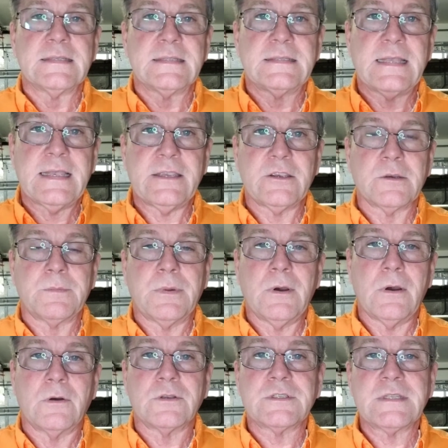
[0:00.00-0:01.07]
take your
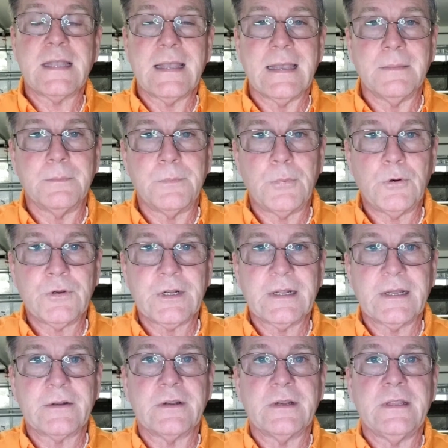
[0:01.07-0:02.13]
post and put it
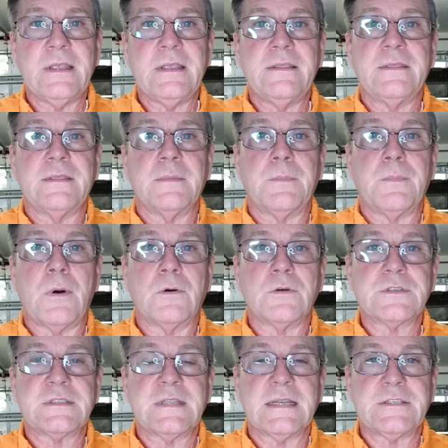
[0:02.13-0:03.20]
underneath the
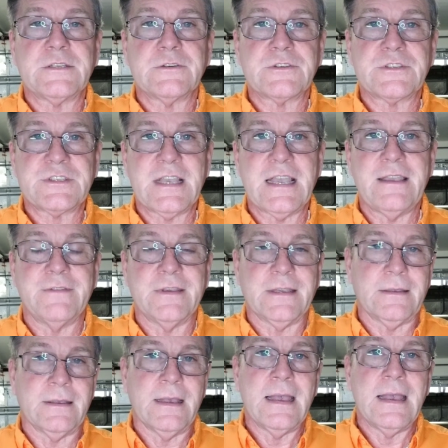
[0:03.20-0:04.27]
post that you're saving,